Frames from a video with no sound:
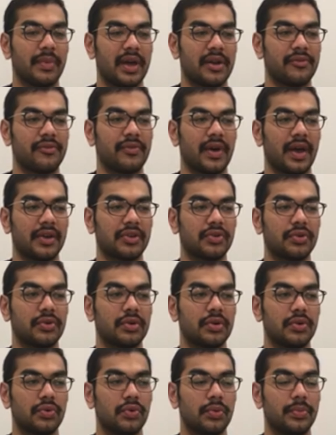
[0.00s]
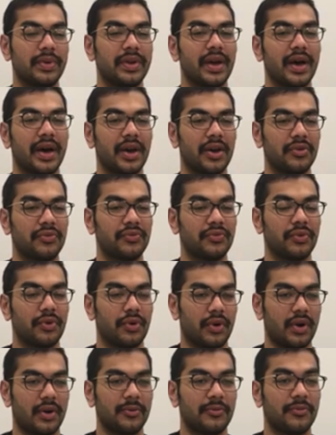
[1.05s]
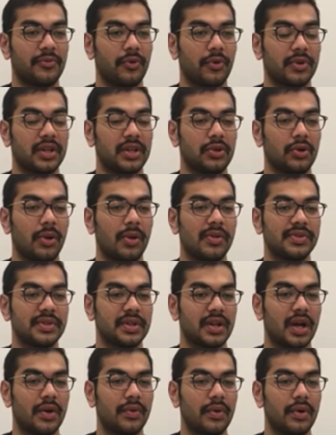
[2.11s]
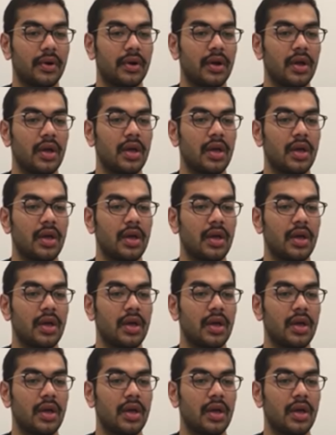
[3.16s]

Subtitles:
manufacturer who will be hired for around $40 an hour,